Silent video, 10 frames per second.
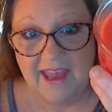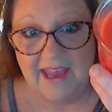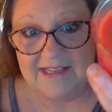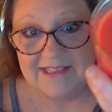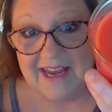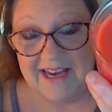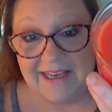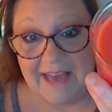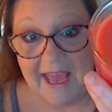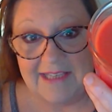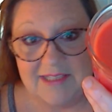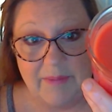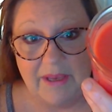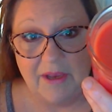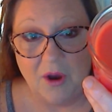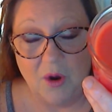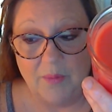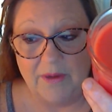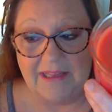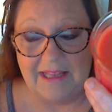And it's got a nice big
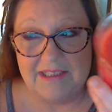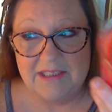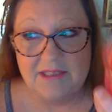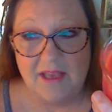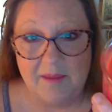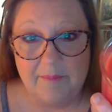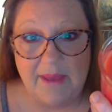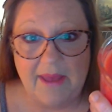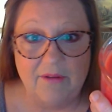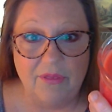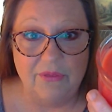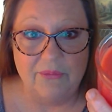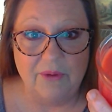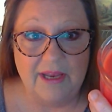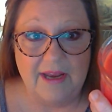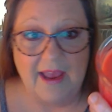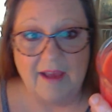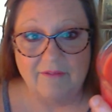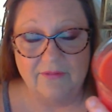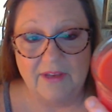opening. That's about a
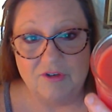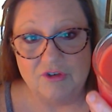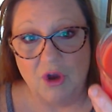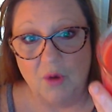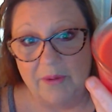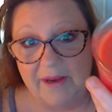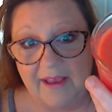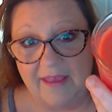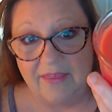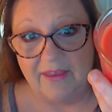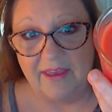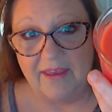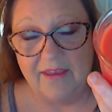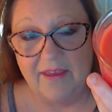3.5 inch opening, I think,